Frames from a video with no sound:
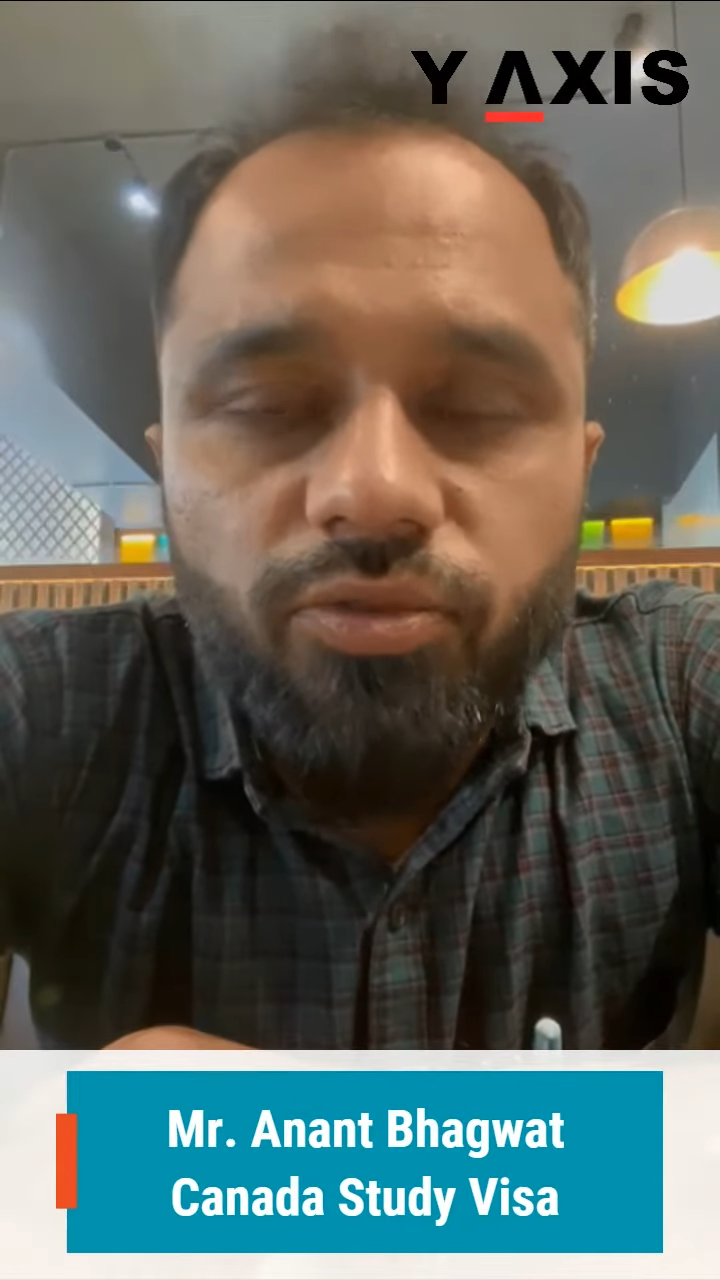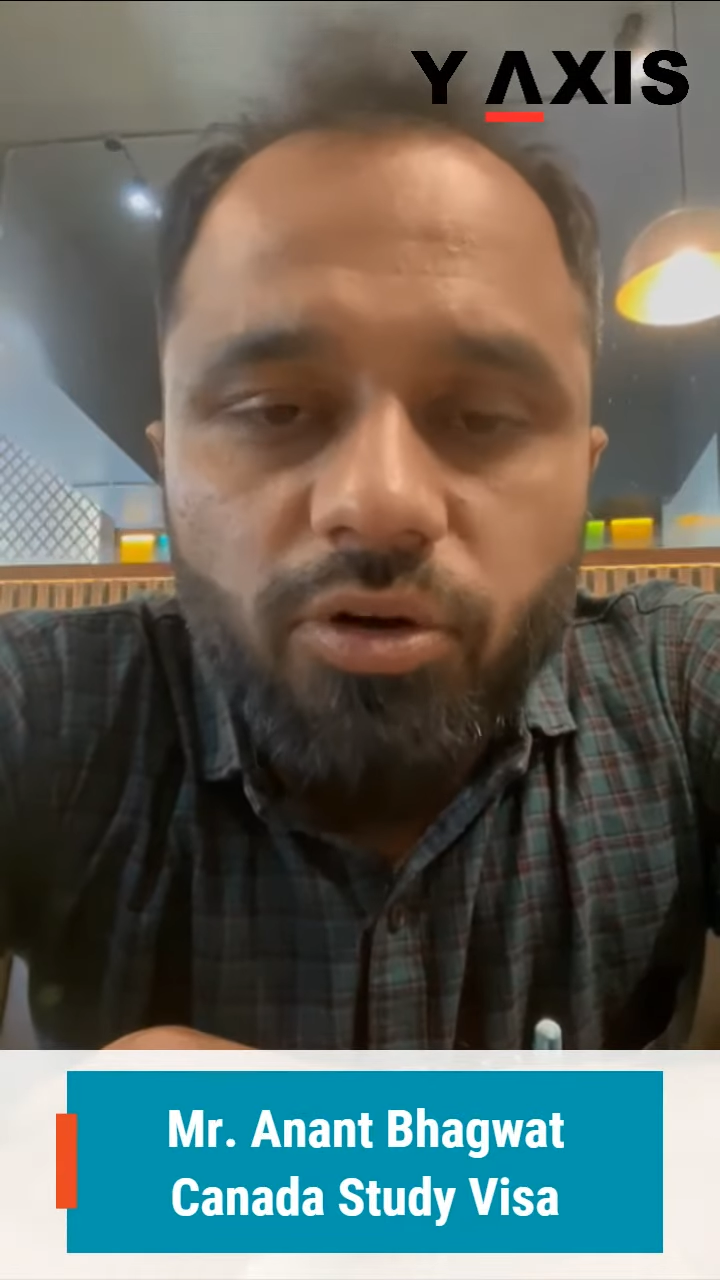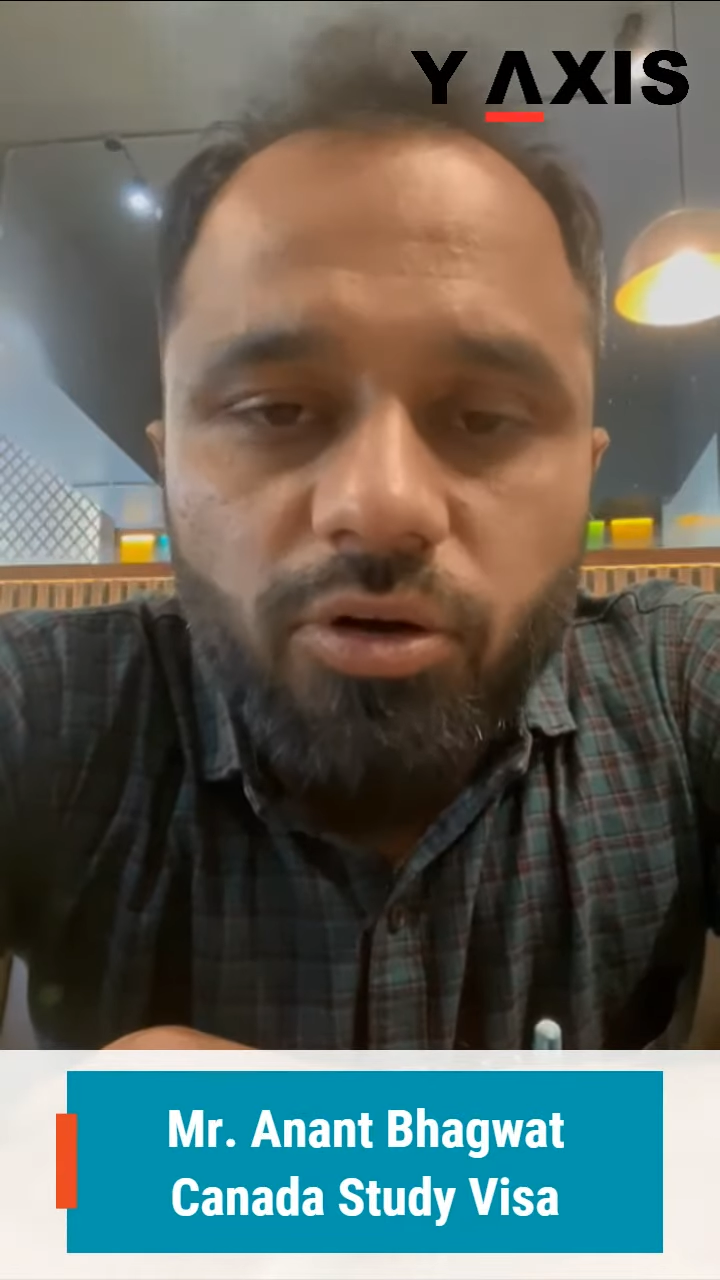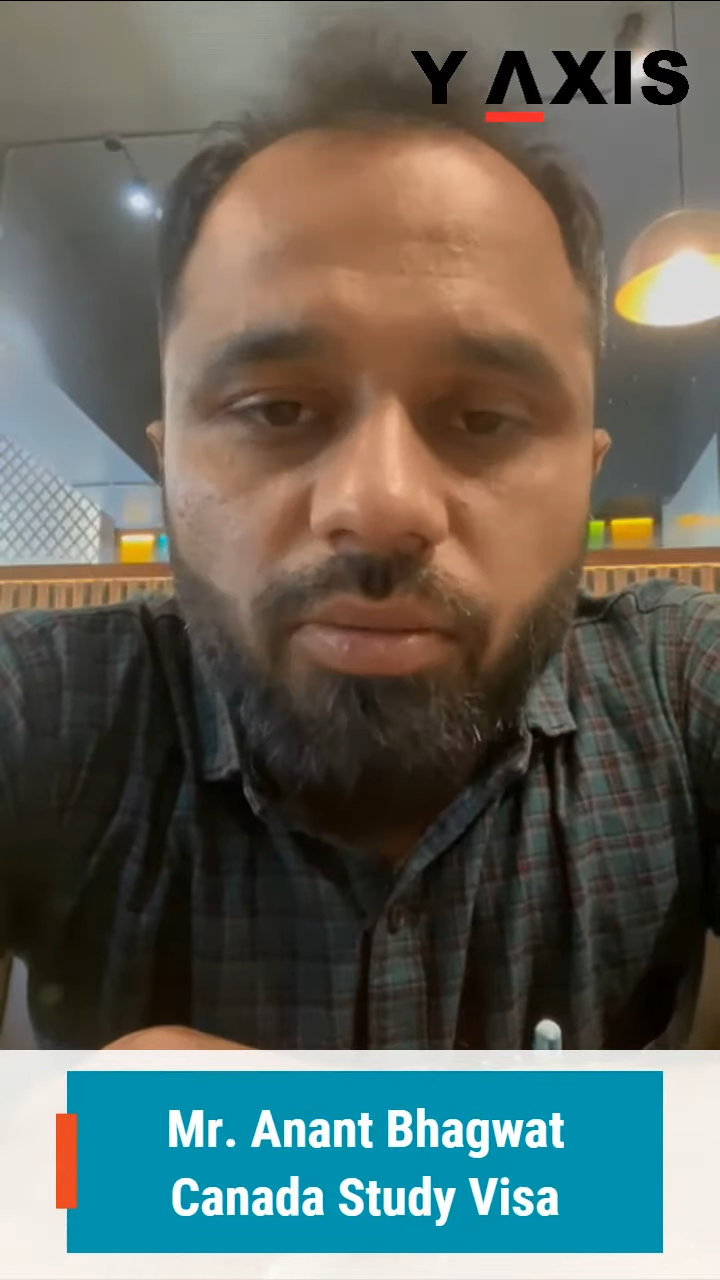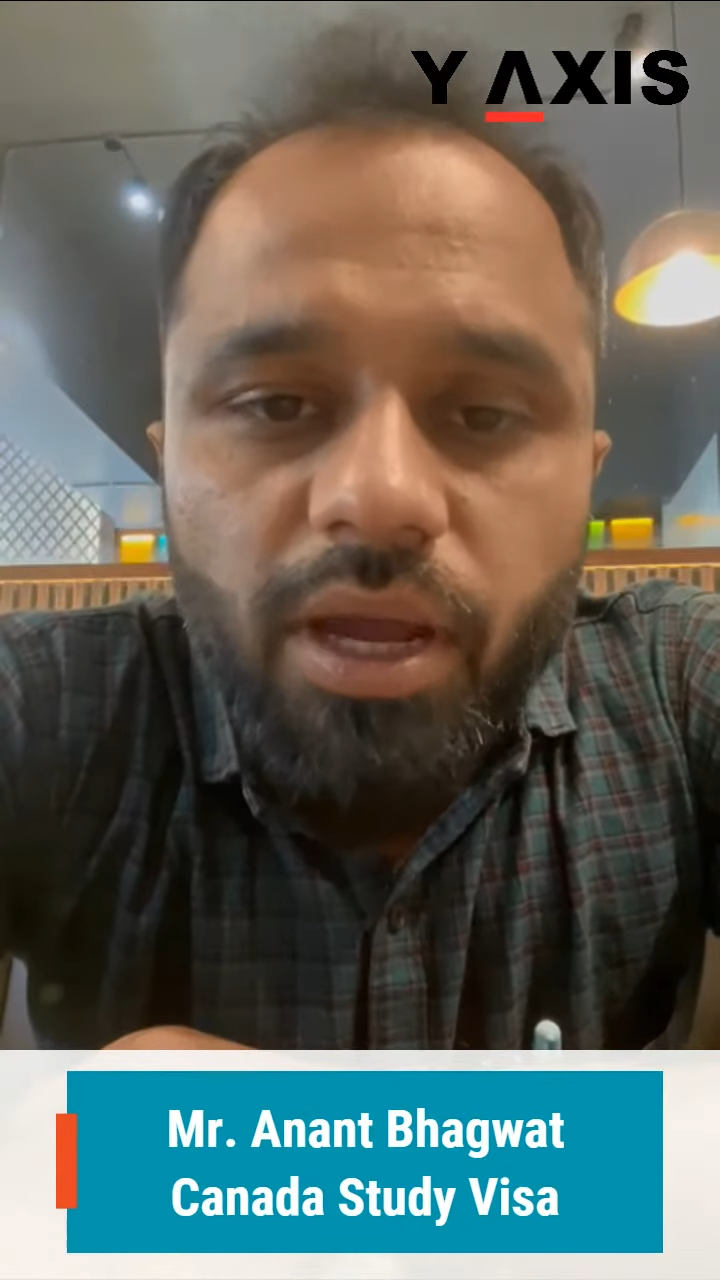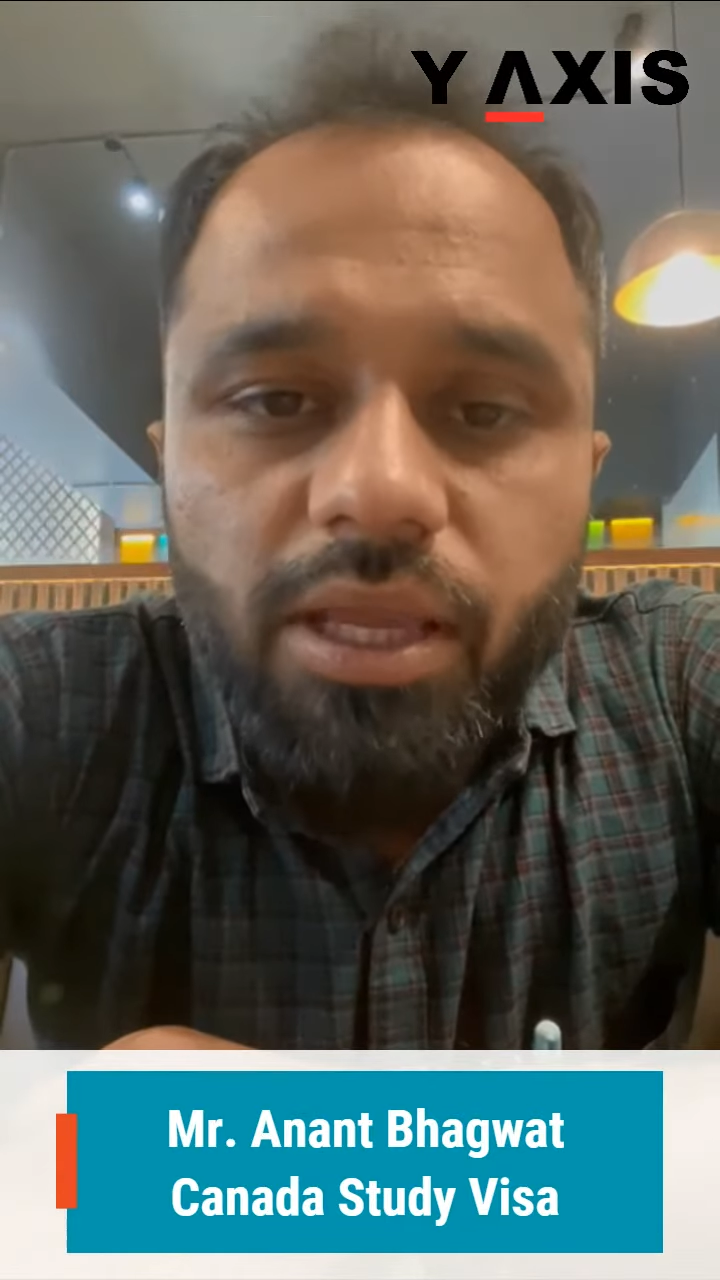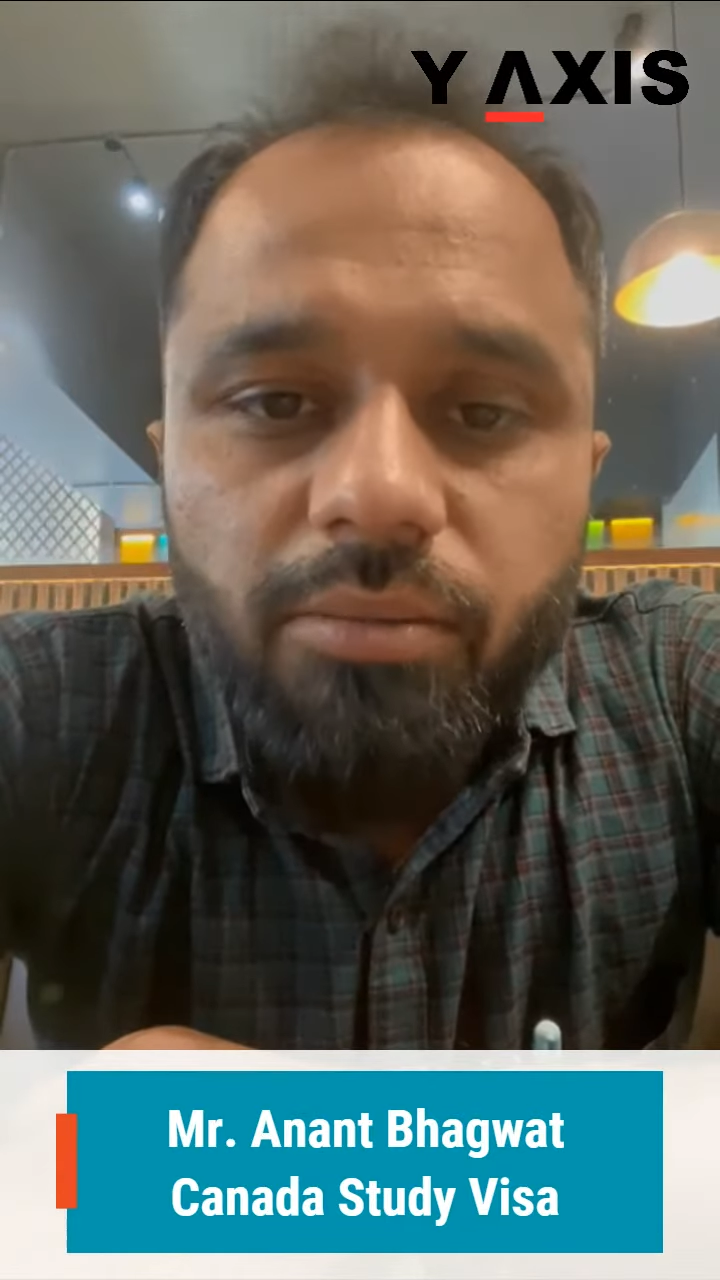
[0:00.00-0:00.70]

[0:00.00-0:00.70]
for my